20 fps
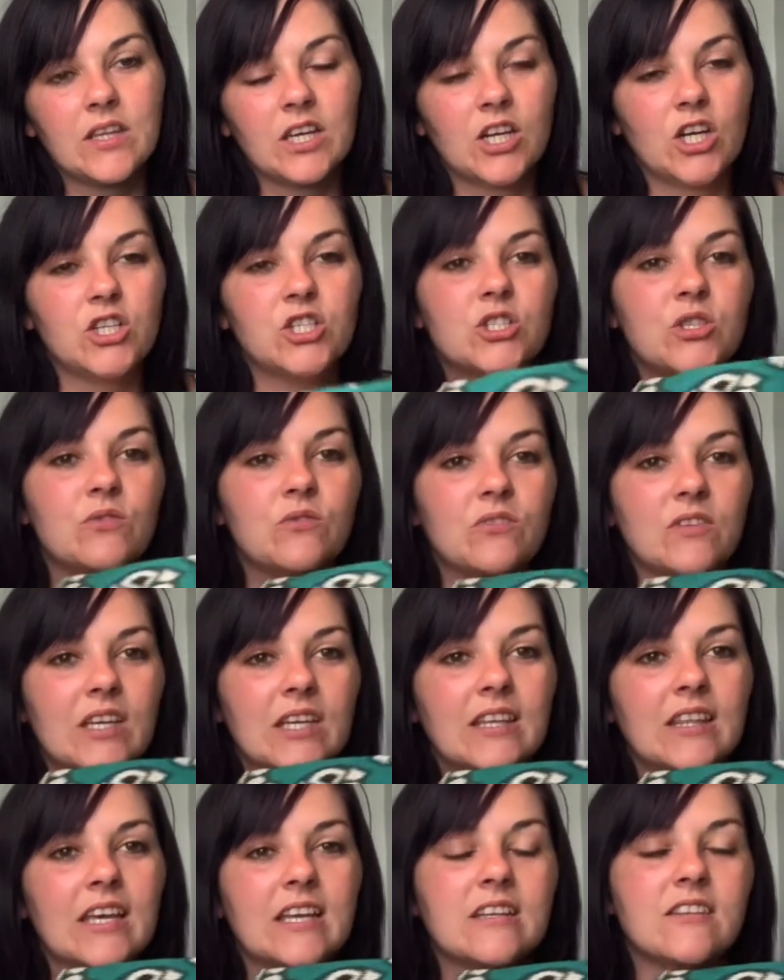And I do
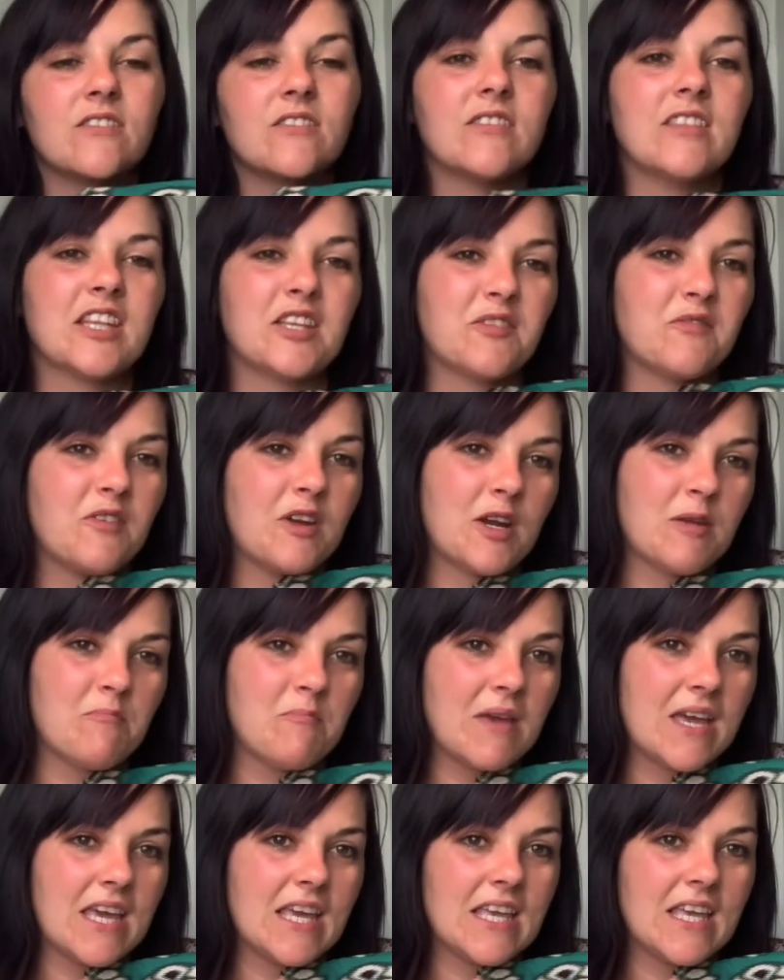think that's very
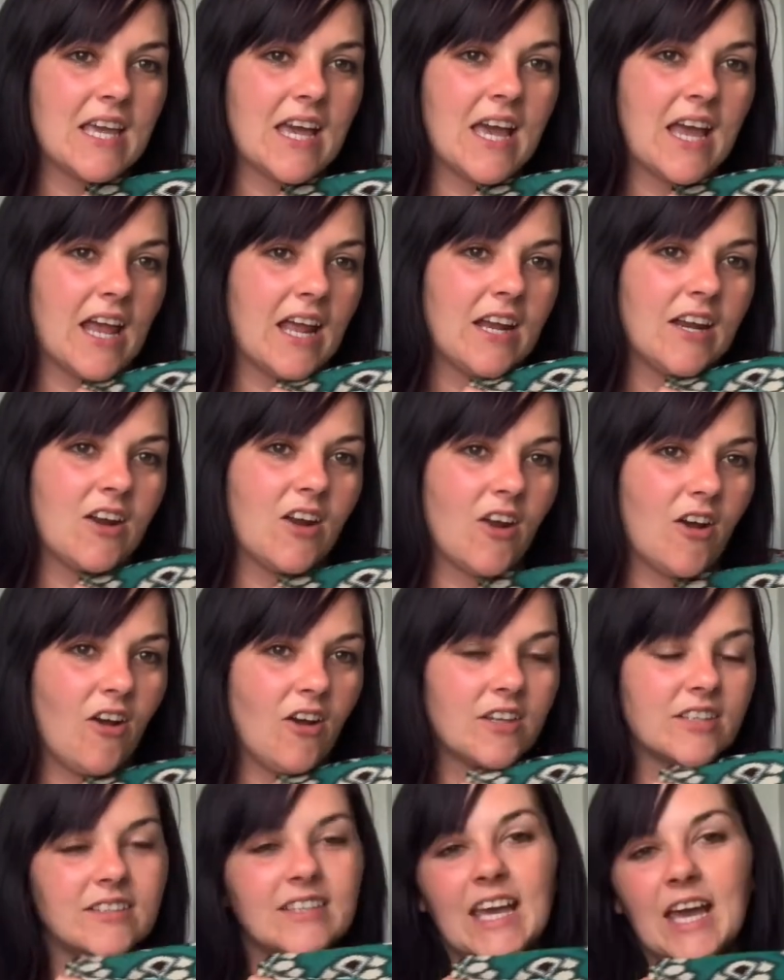me, and
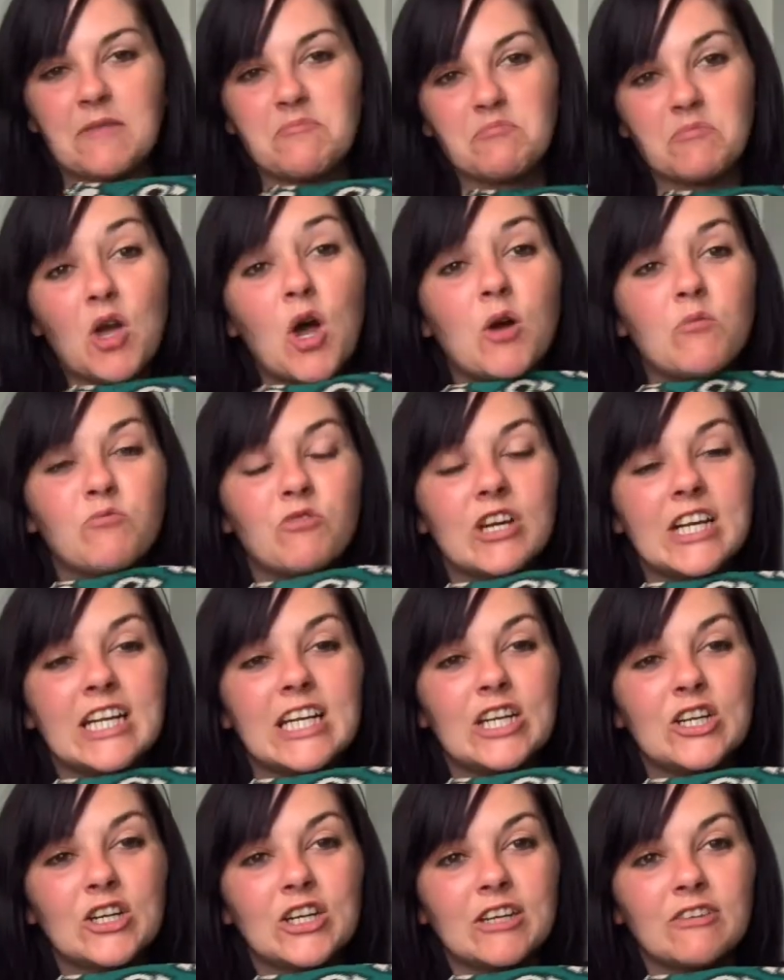yeah, I'm really
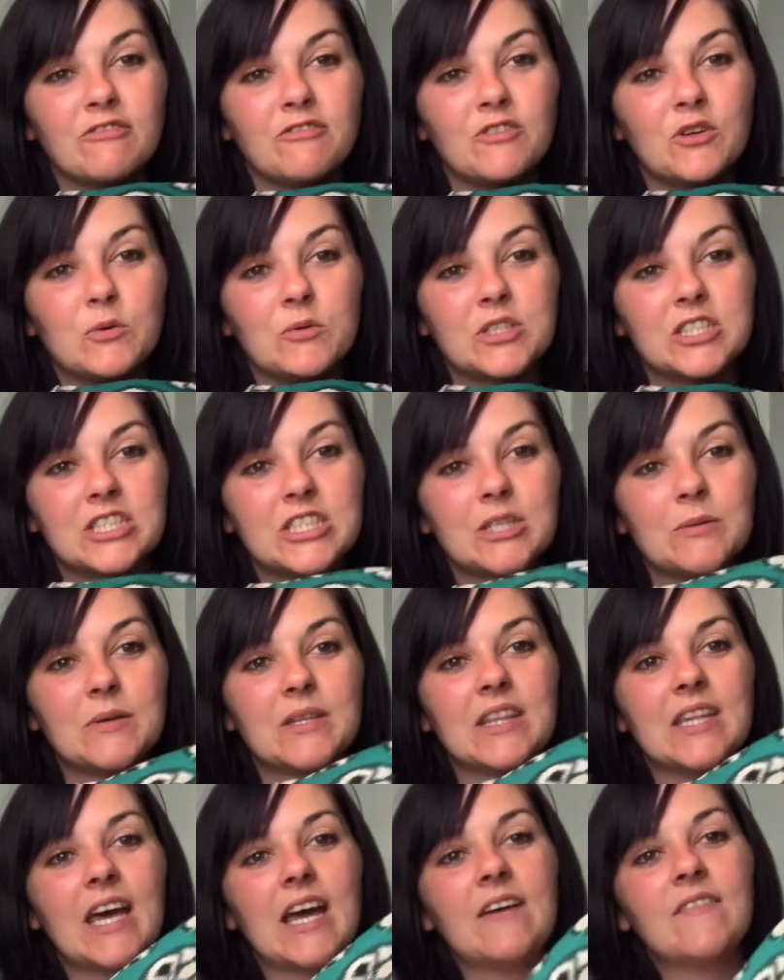looking forward to
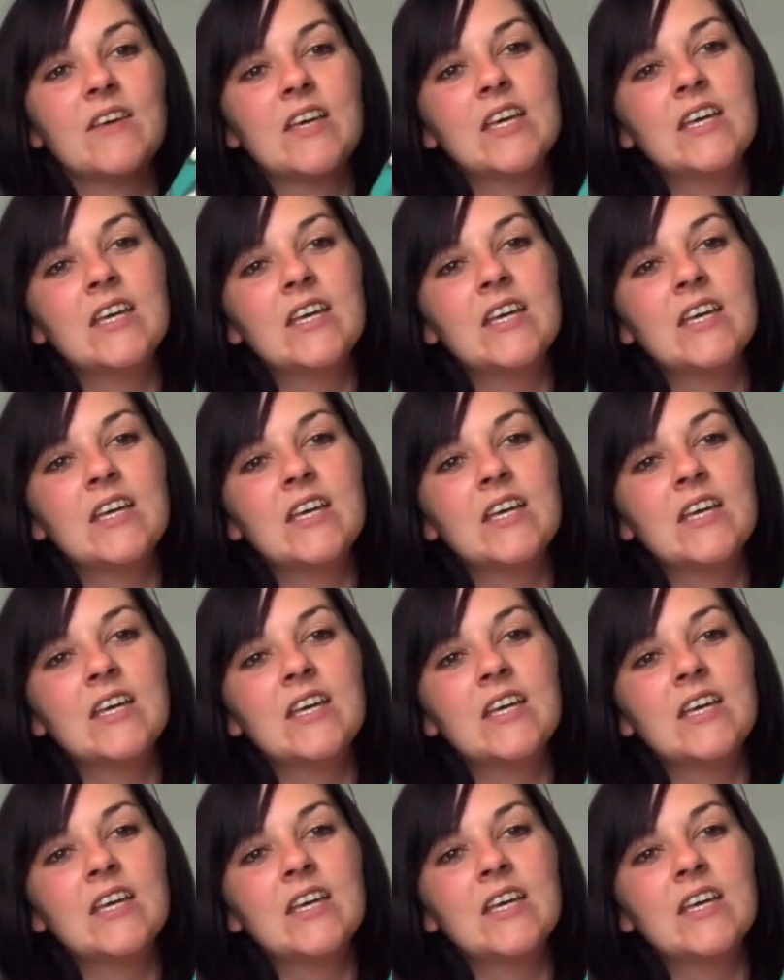doing that.